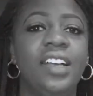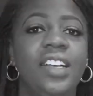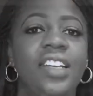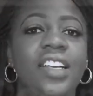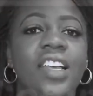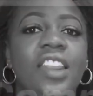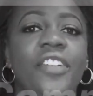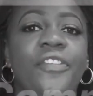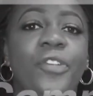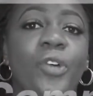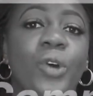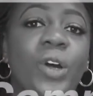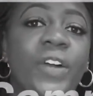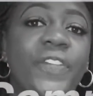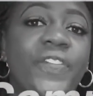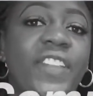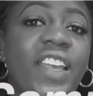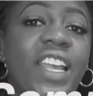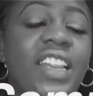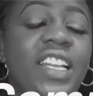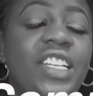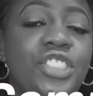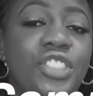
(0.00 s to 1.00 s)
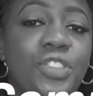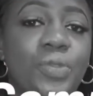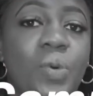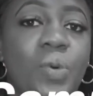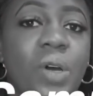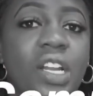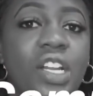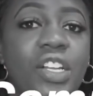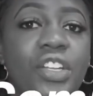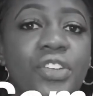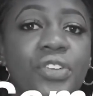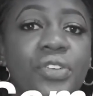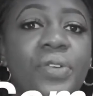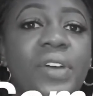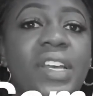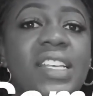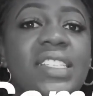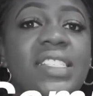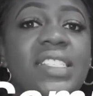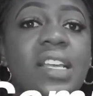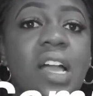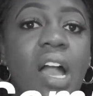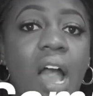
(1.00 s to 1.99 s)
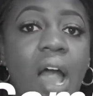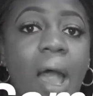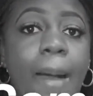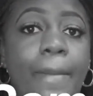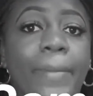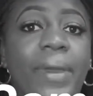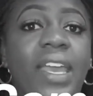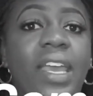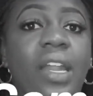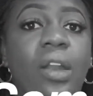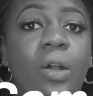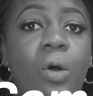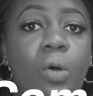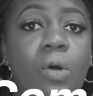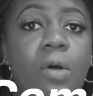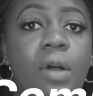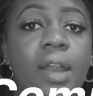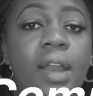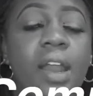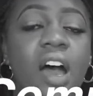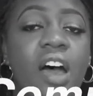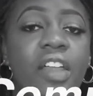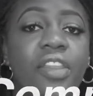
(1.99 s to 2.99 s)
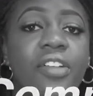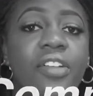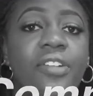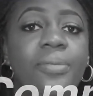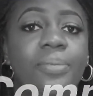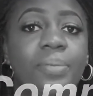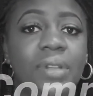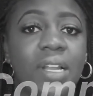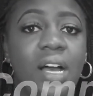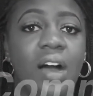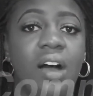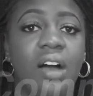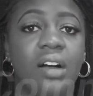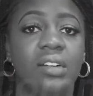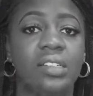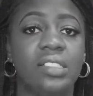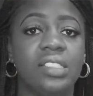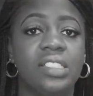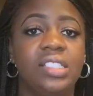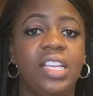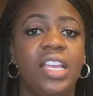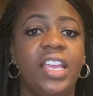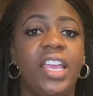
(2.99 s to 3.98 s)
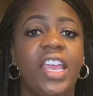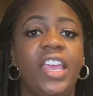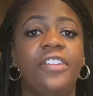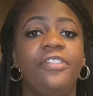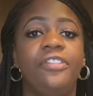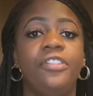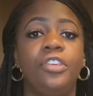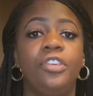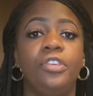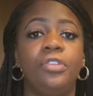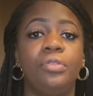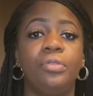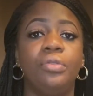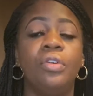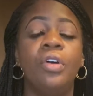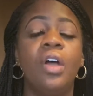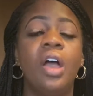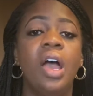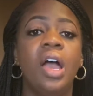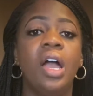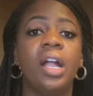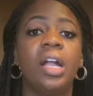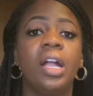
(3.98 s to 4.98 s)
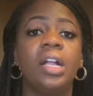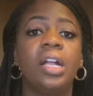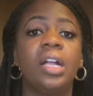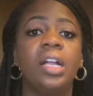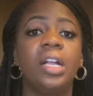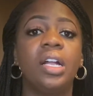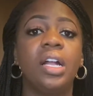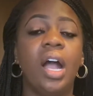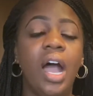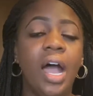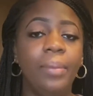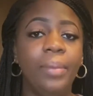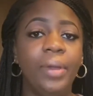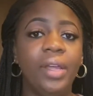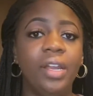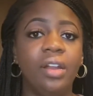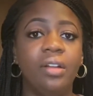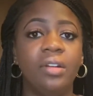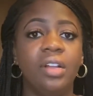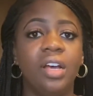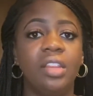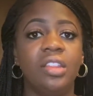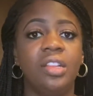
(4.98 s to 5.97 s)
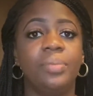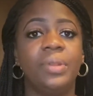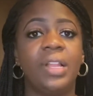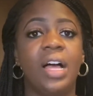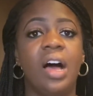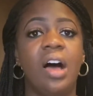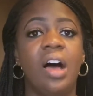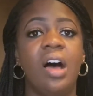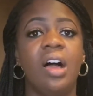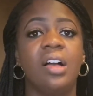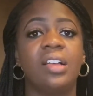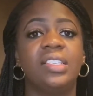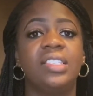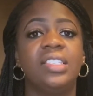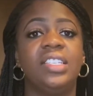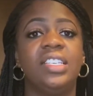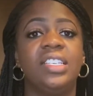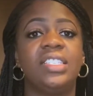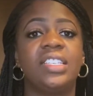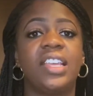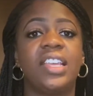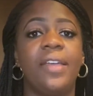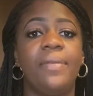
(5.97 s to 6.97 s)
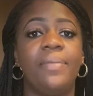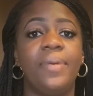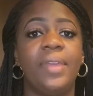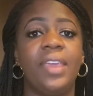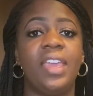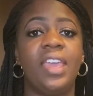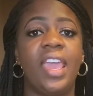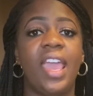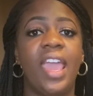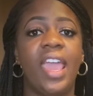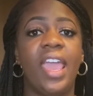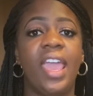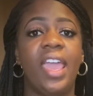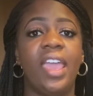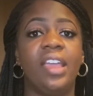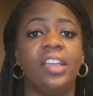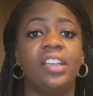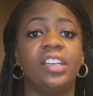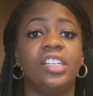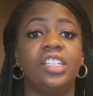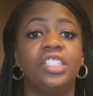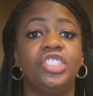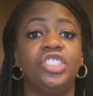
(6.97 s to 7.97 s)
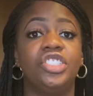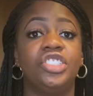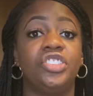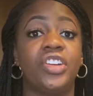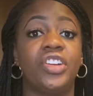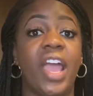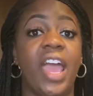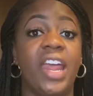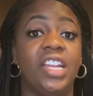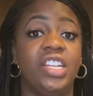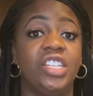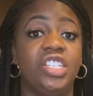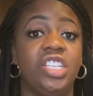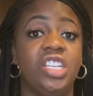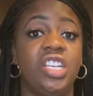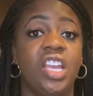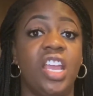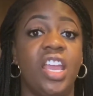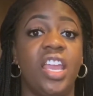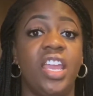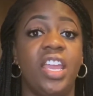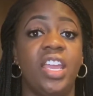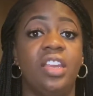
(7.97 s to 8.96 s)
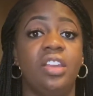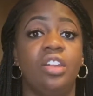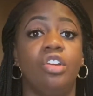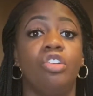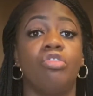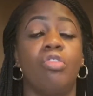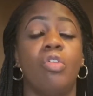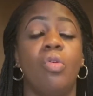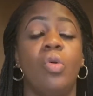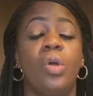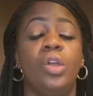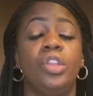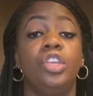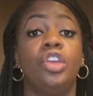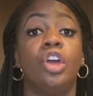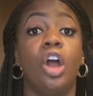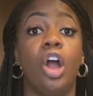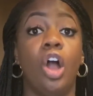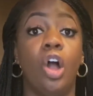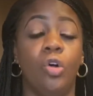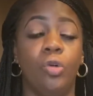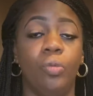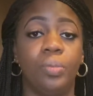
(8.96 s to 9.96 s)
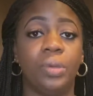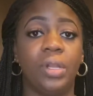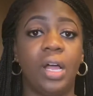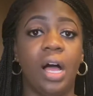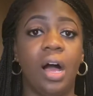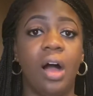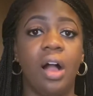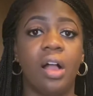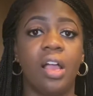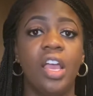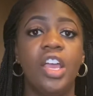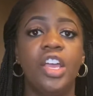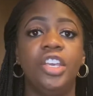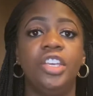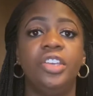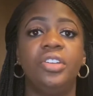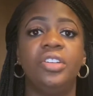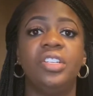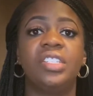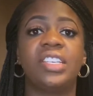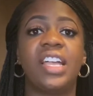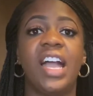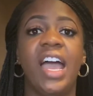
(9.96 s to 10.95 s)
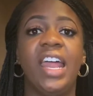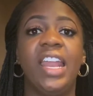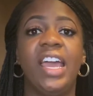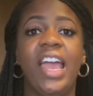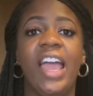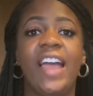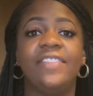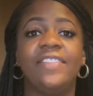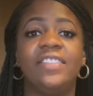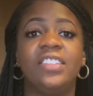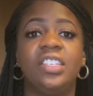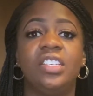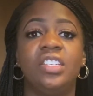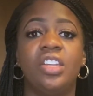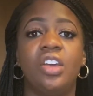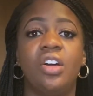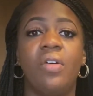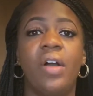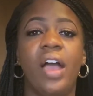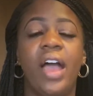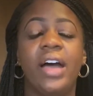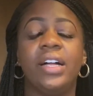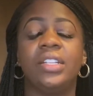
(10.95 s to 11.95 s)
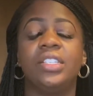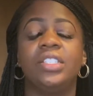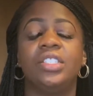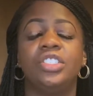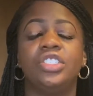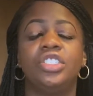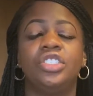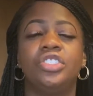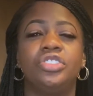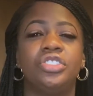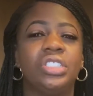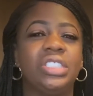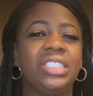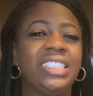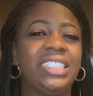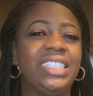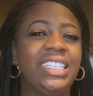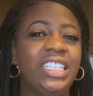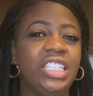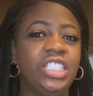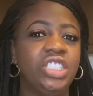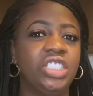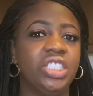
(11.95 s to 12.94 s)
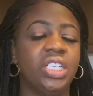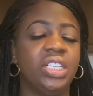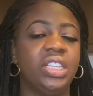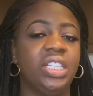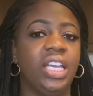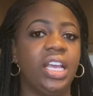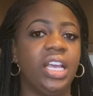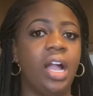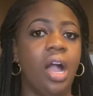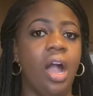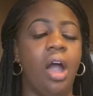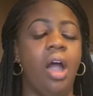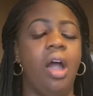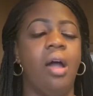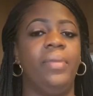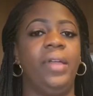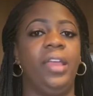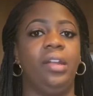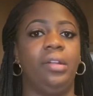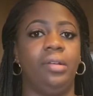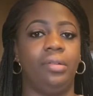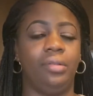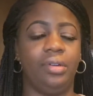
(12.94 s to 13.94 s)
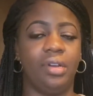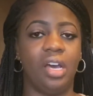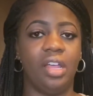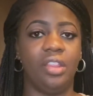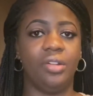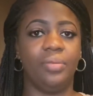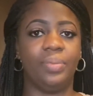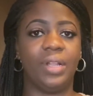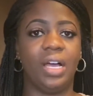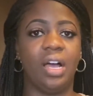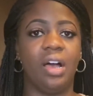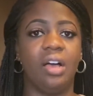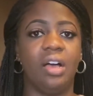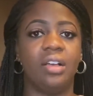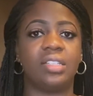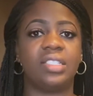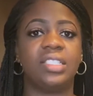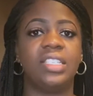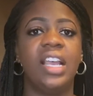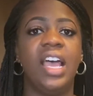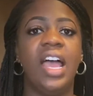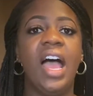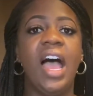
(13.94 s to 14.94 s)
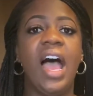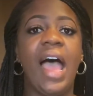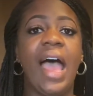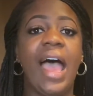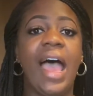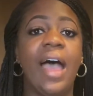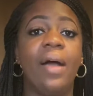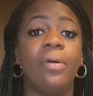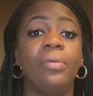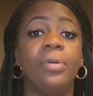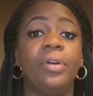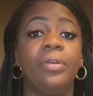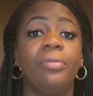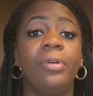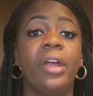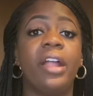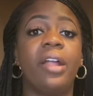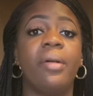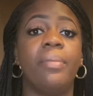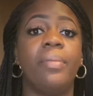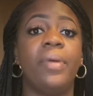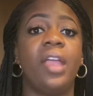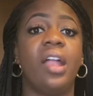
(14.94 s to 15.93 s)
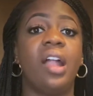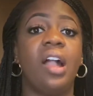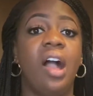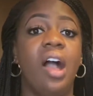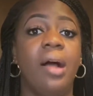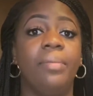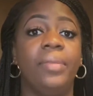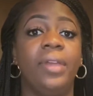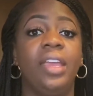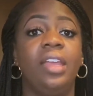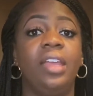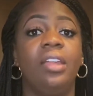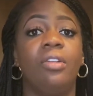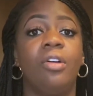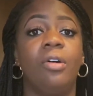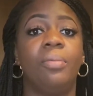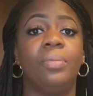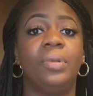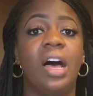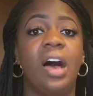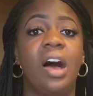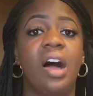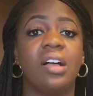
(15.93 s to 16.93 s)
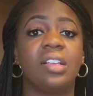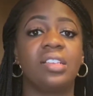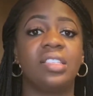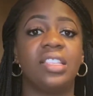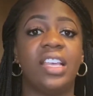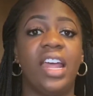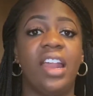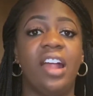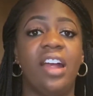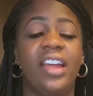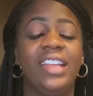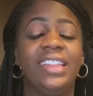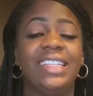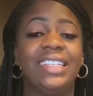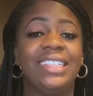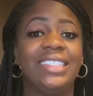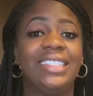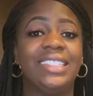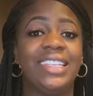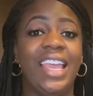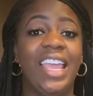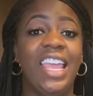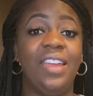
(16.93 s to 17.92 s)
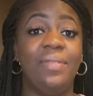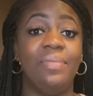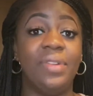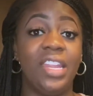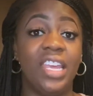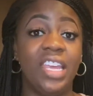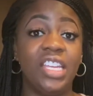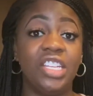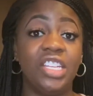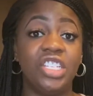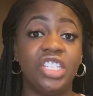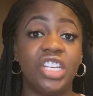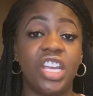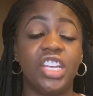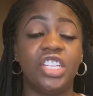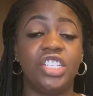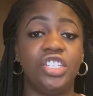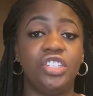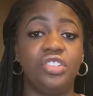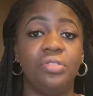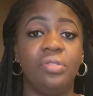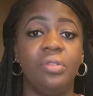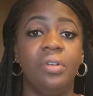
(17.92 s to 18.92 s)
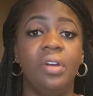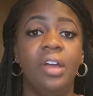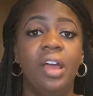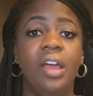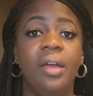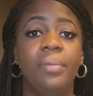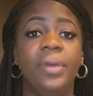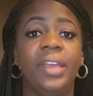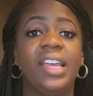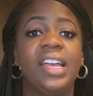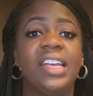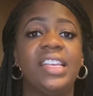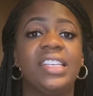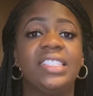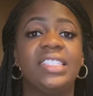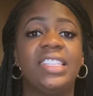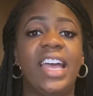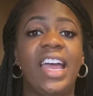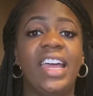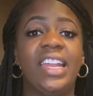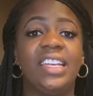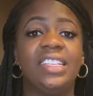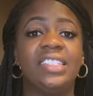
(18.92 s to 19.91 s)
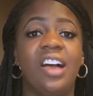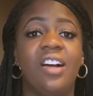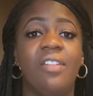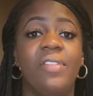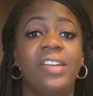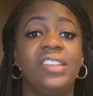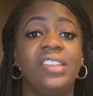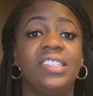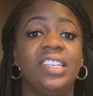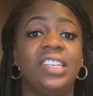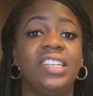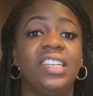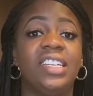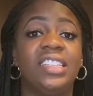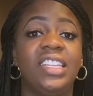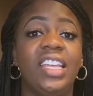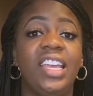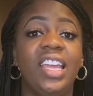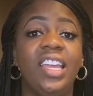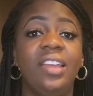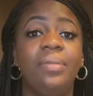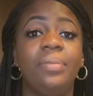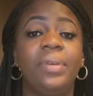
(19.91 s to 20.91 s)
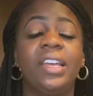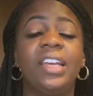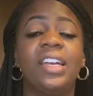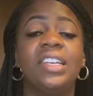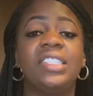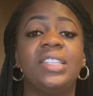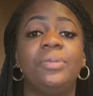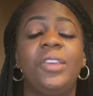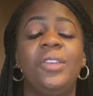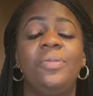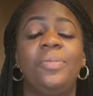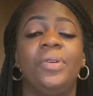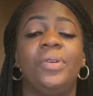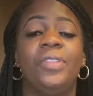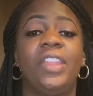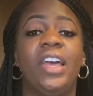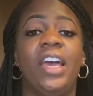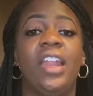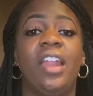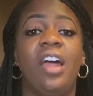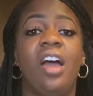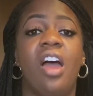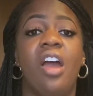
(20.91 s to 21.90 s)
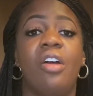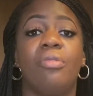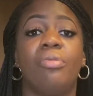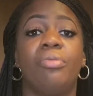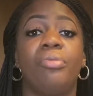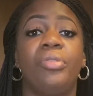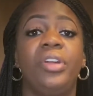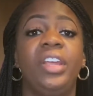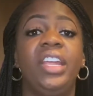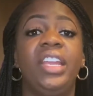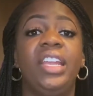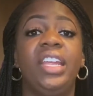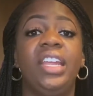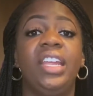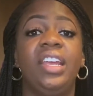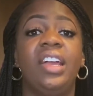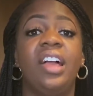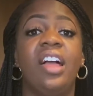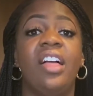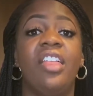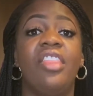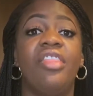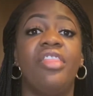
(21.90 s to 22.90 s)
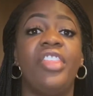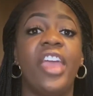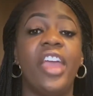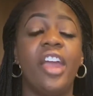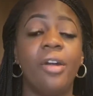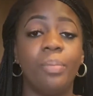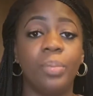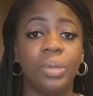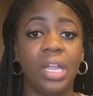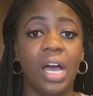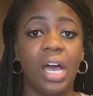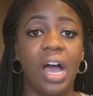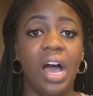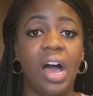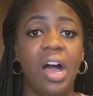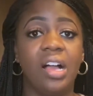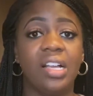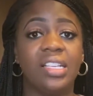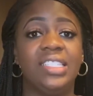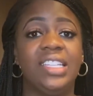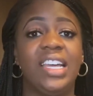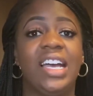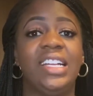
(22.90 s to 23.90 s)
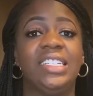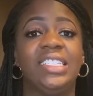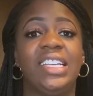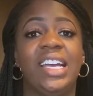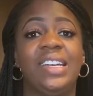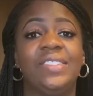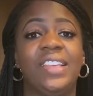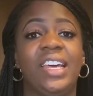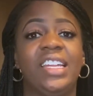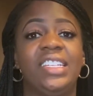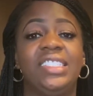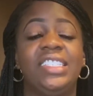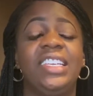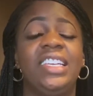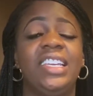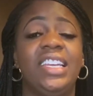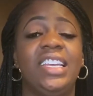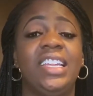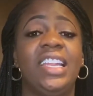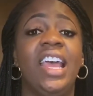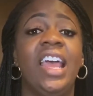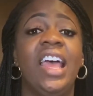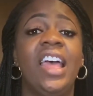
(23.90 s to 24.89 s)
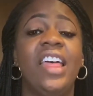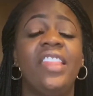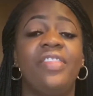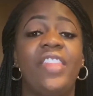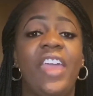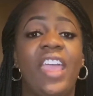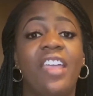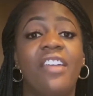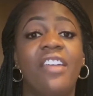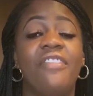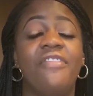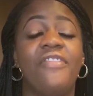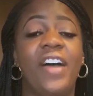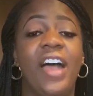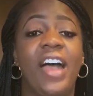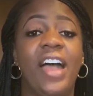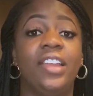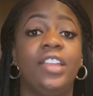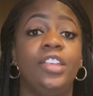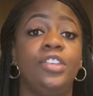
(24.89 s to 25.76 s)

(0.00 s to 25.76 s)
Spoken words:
The fourth thing that you want to do is comment on other blogs. If you comment on other blogs. This can be a good strategy in growing your own blog. You just kind of have to know how to strategically comment on other blogs. I would recommend commenting on blogs that are in the same niche as you, because that is always a good thing, because the people that are reading their blogs, 9 times out of 10, they can find